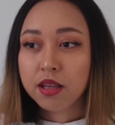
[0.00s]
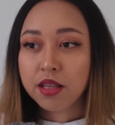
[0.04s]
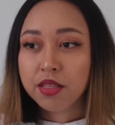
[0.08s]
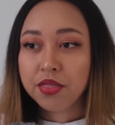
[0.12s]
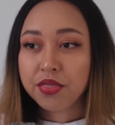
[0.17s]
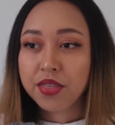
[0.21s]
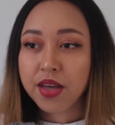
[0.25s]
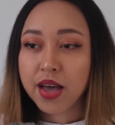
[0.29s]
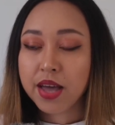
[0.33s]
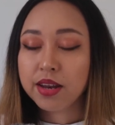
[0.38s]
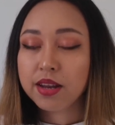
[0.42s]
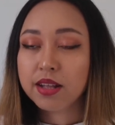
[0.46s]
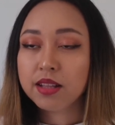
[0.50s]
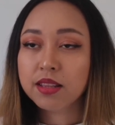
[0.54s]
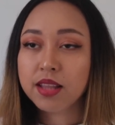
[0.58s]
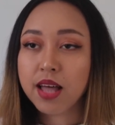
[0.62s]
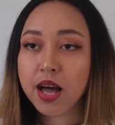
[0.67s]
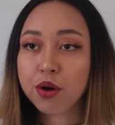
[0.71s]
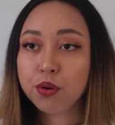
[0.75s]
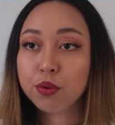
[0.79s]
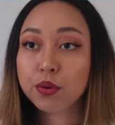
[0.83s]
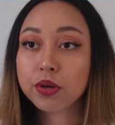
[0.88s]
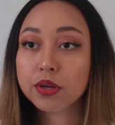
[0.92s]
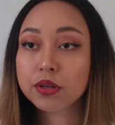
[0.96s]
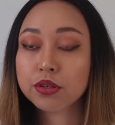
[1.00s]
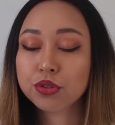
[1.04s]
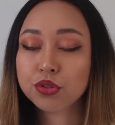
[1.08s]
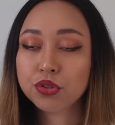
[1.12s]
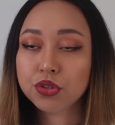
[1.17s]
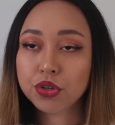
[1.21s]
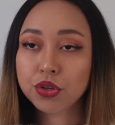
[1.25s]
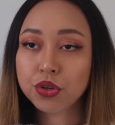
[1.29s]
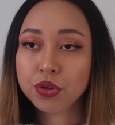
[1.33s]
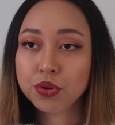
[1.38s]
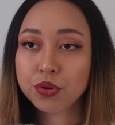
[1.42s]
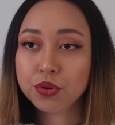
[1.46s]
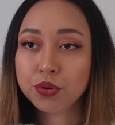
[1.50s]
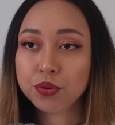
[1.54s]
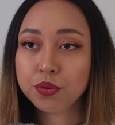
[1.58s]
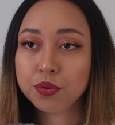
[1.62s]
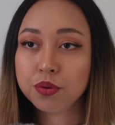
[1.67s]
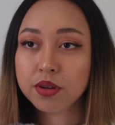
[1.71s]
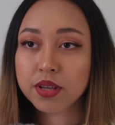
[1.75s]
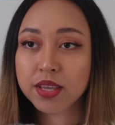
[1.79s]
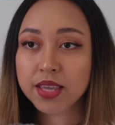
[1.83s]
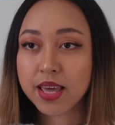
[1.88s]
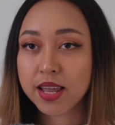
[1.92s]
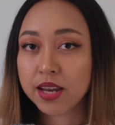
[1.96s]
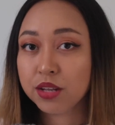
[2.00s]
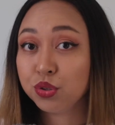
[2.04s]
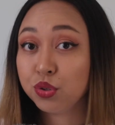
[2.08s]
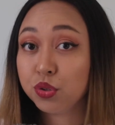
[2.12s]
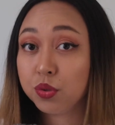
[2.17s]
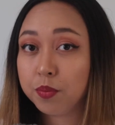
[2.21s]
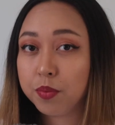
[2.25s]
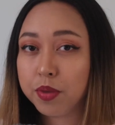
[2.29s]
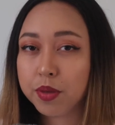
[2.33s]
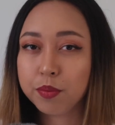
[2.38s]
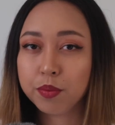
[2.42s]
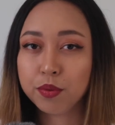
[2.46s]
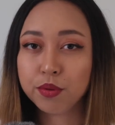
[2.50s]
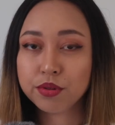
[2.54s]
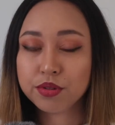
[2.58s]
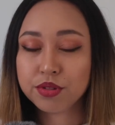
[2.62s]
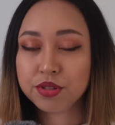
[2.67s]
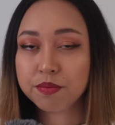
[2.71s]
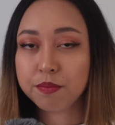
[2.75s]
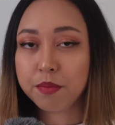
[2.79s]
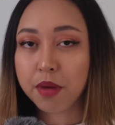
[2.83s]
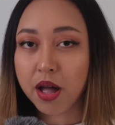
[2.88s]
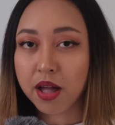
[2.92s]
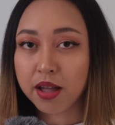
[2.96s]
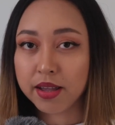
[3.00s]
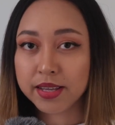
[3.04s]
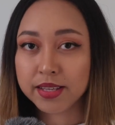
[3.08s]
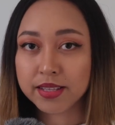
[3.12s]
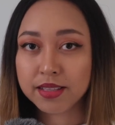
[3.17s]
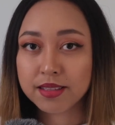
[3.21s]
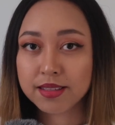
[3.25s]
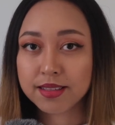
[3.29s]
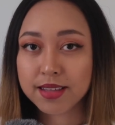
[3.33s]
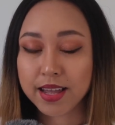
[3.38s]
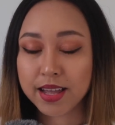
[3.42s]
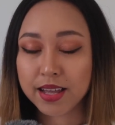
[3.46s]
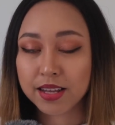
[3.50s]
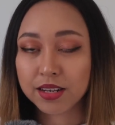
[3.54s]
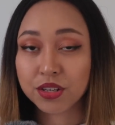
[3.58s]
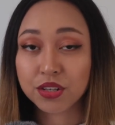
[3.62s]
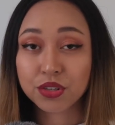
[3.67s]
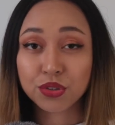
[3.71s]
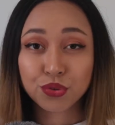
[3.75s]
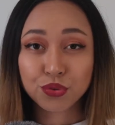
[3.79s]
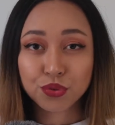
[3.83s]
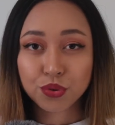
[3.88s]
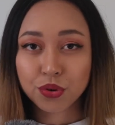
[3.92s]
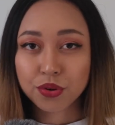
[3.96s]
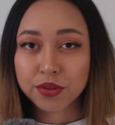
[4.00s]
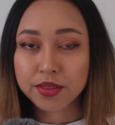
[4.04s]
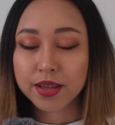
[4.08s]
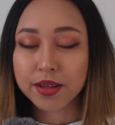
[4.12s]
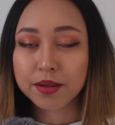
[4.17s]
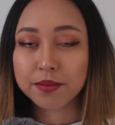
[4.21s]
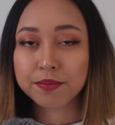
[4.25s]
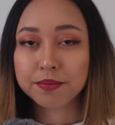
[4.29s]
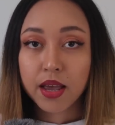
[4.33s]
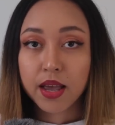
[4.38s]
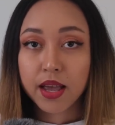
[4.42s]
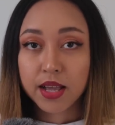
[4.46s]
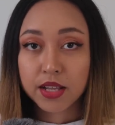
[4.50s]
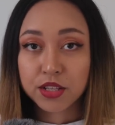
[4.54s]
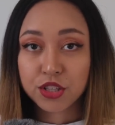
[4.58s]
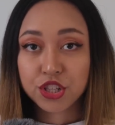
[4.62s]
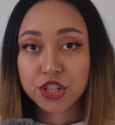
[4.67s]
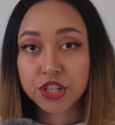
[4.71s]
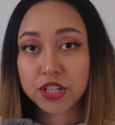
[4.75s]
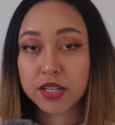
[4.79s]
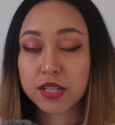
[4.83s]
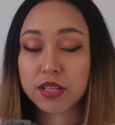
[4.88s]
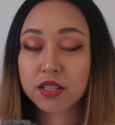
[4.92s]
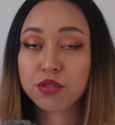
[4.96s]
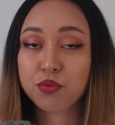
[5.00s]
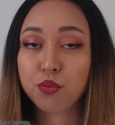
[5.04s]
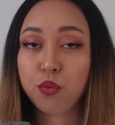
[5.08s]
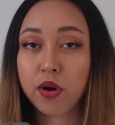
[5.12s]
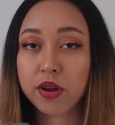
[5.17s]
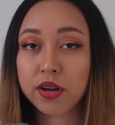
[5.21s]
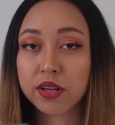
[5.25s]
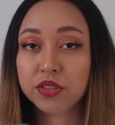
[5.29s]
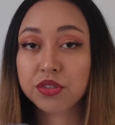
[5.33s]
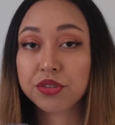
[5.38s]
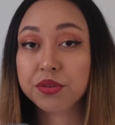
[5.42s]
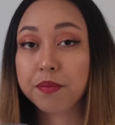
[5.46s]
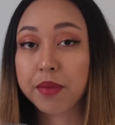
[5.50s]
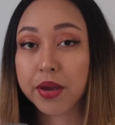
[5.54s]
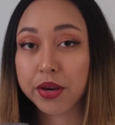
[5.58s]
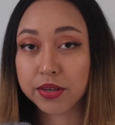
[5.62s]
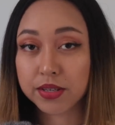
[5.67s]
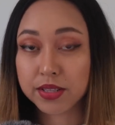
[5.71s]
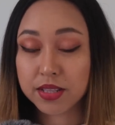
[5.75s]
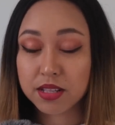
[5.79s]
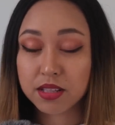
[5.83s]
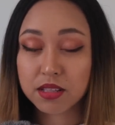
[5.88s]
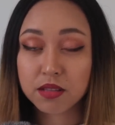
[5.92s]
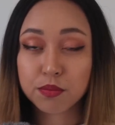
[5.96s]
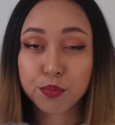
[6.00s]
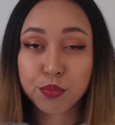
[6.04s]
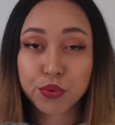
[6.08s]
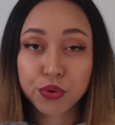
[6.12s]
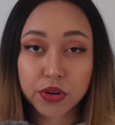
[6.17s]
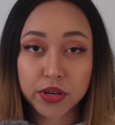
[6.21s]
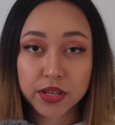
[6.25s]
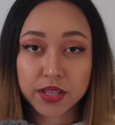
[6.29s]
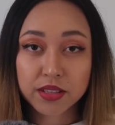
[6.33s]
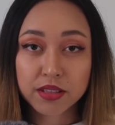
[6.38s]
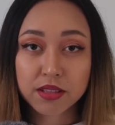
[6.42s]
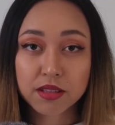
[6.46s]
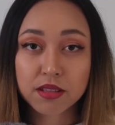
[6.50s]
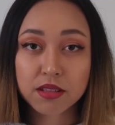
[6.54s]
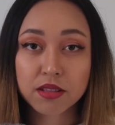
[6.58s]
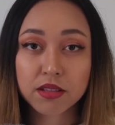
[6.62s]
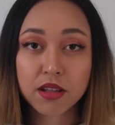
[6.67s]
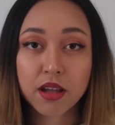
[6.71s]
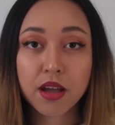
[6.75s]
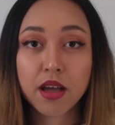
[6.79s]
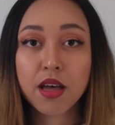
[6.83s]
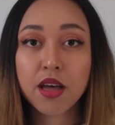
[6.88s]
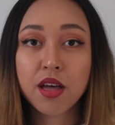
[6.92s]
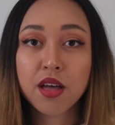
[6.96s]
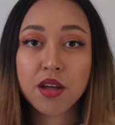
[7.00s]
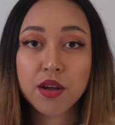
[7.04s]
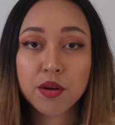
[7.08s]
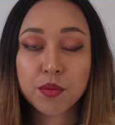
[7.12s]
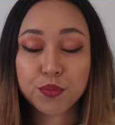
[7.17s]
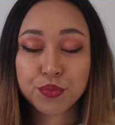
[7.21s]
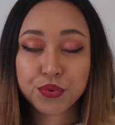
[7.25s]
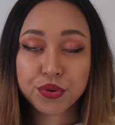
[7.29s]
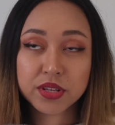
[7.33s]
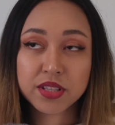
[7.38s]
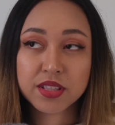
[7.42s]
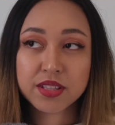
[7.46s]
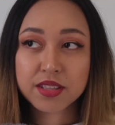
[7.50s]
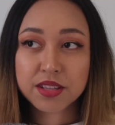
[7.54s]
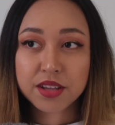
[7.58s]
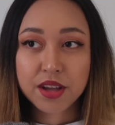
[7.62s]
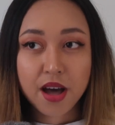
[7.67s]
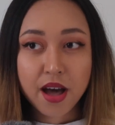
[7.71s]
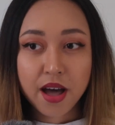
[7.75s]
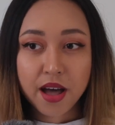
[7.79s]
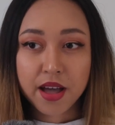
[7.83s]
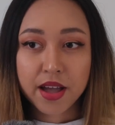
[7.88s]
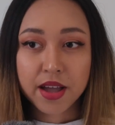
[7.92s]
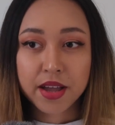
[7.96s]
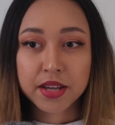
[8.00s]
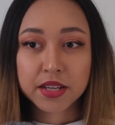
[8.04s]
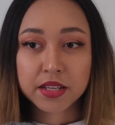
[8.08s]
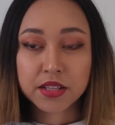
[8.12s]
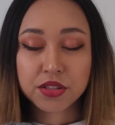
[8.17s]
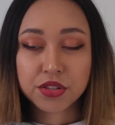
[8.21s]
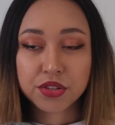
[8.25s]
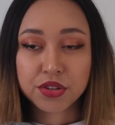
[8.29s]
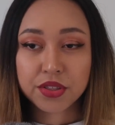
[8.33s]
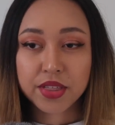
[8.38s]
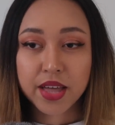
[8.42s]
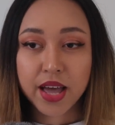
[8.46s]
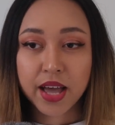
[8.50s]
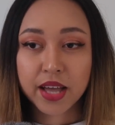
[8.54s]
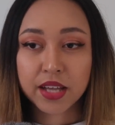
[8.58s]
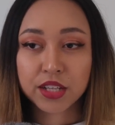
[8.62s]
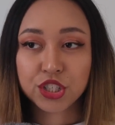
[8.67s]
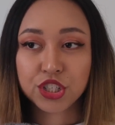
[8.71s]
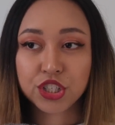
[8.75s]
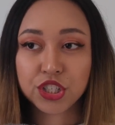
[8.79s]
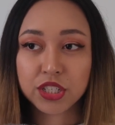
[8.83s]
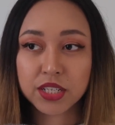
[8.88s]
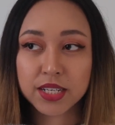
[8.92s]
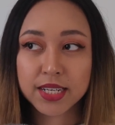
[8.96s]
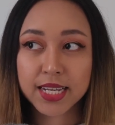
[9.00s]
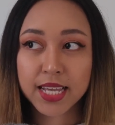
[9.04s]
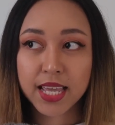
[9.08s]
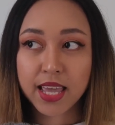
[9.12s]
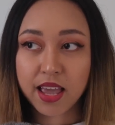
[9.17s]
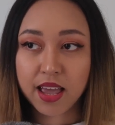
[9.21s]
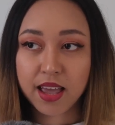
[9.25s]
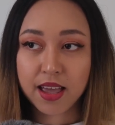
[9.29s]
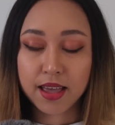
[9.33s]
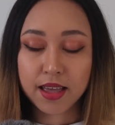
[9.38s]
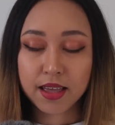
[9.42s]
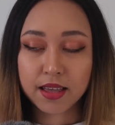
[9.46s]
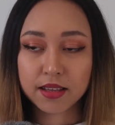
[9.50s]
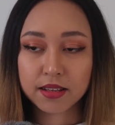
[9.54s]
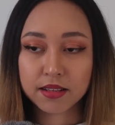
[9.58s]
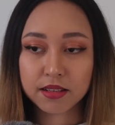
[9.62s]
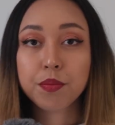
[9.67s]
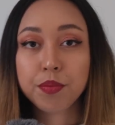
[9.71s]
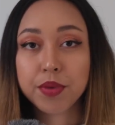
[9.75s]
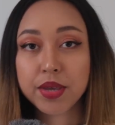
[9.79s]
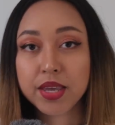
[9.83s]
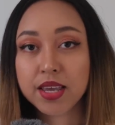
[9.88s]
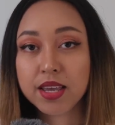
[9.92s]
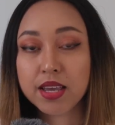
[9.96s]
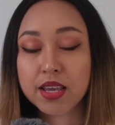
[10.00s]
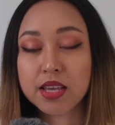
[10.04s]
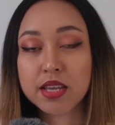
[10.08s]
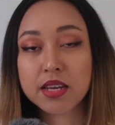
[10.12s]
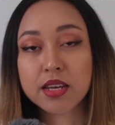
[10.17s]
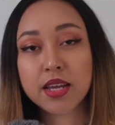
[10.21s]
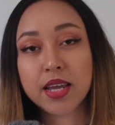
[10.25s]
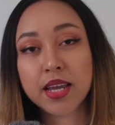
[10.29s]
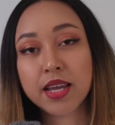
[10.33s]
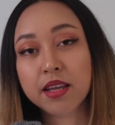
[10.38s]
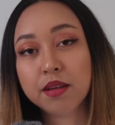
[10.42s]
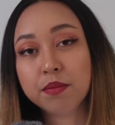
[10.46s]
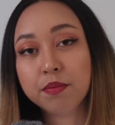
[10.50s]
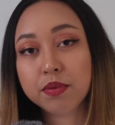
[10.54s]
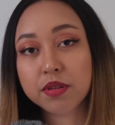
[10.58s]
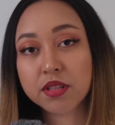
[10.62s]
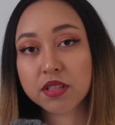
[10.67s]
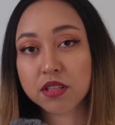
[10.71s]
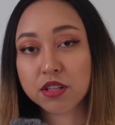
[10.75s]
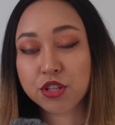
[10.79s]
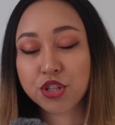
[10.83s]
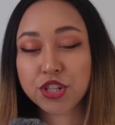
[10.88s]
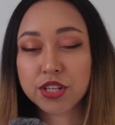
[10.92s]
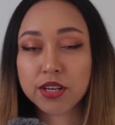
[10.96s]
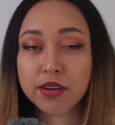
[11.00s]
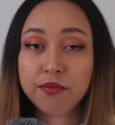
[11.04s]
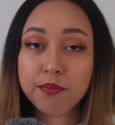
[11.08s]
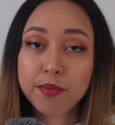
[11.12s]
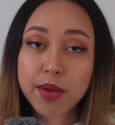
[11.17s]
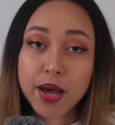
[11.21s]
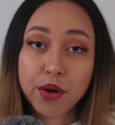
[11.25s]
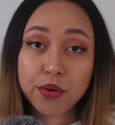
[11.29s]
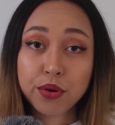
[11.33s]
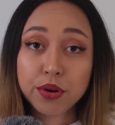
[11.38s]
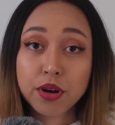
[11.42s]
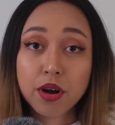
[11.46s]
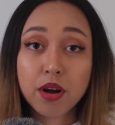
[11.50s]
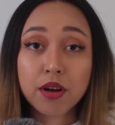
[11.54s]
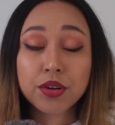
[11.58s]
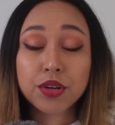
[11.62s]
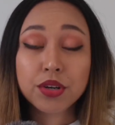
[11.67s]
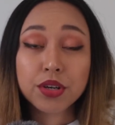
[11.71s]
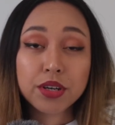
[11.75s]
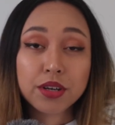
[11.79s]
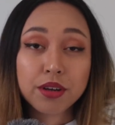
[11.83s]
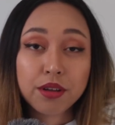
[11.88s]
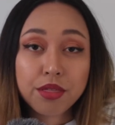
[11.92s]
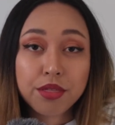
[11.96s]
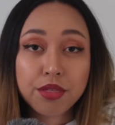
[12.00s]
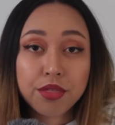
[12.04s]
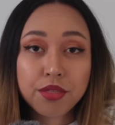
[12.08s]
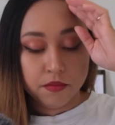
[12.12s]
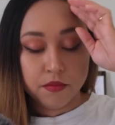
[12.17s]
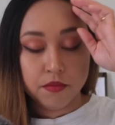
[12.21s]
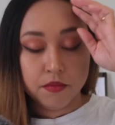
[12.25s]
that allow her to get into people's minds and control them. And she is wanting to marry this Prince Kai, so that she can be in a position of power on Earth.